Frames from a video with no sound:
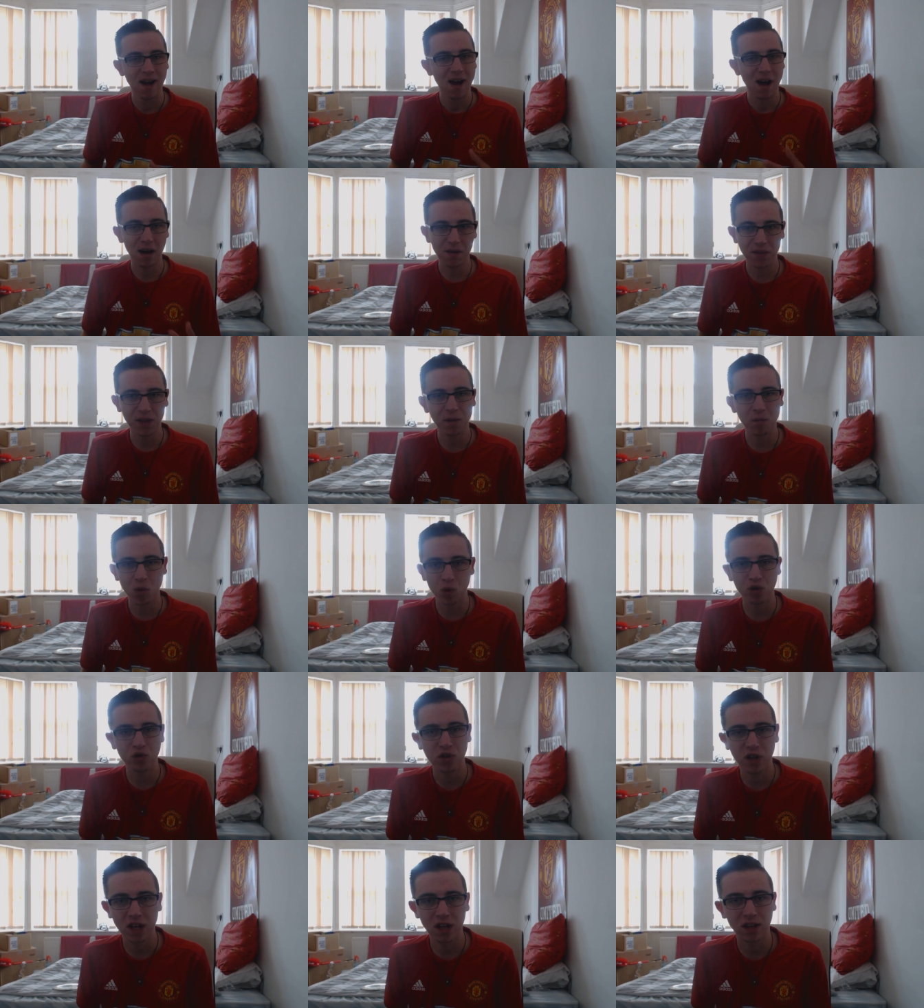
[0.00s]
I think
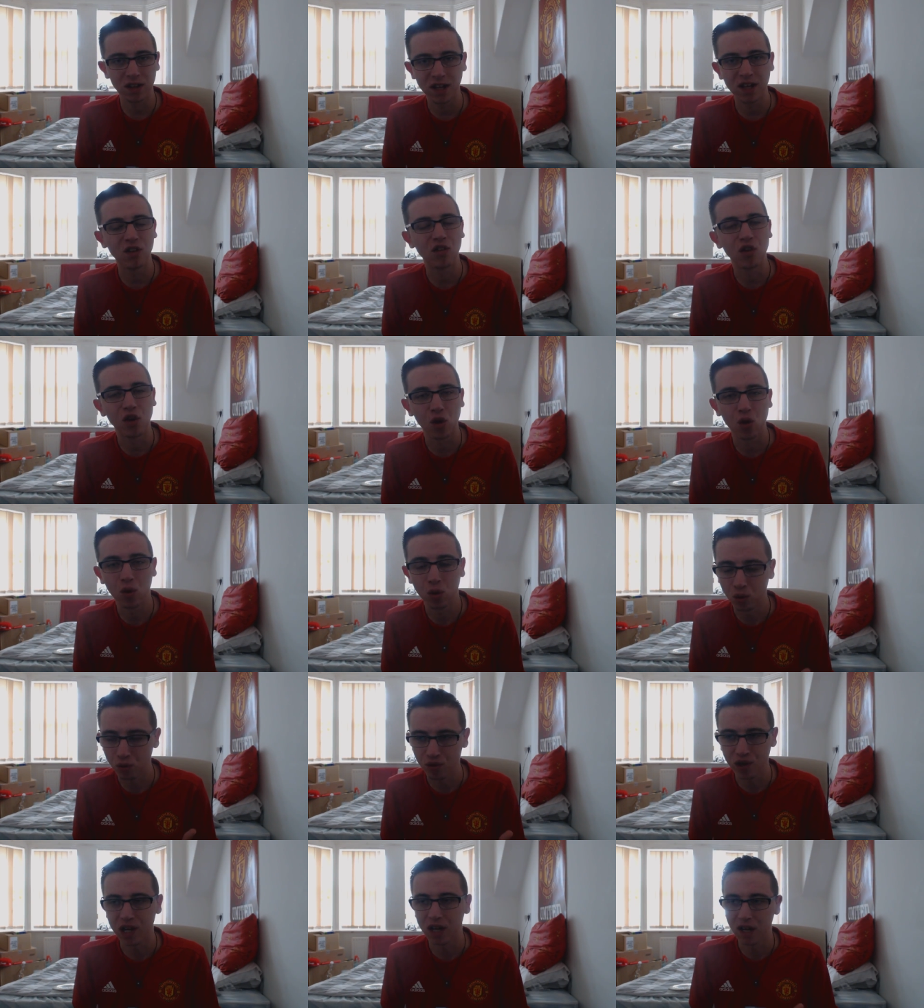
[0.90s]
Martial needs a goal,
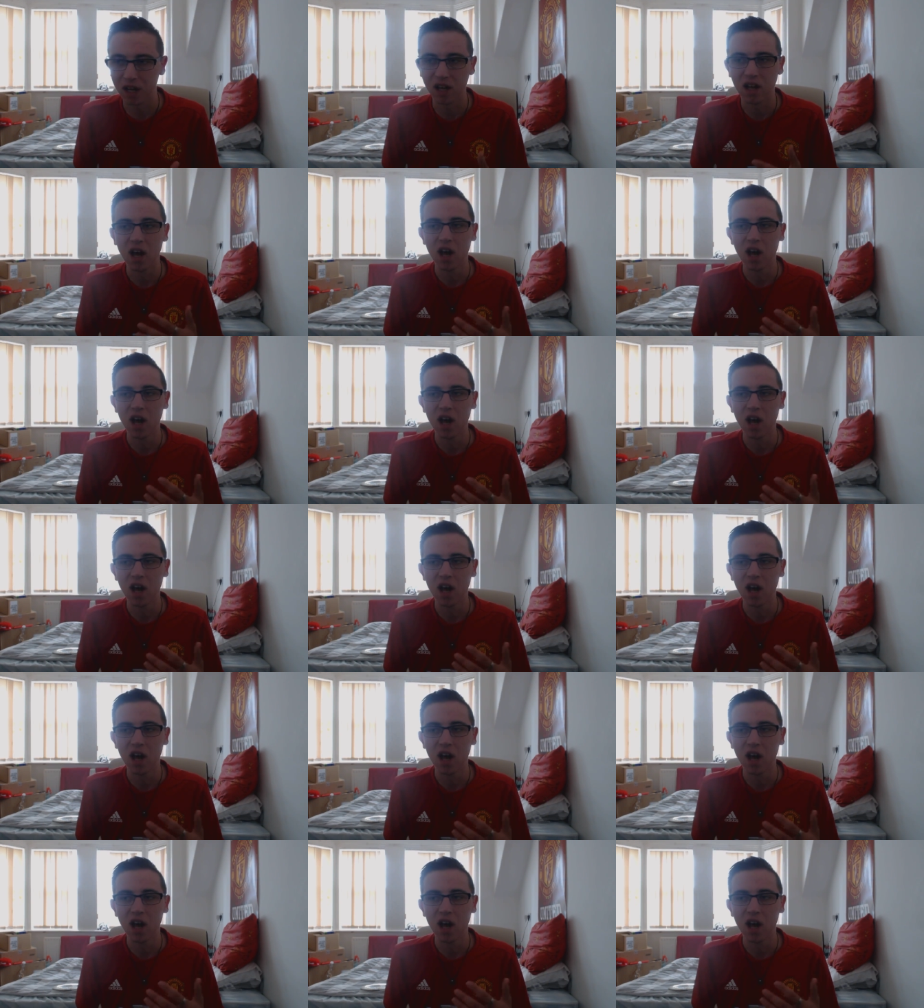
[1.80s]
really,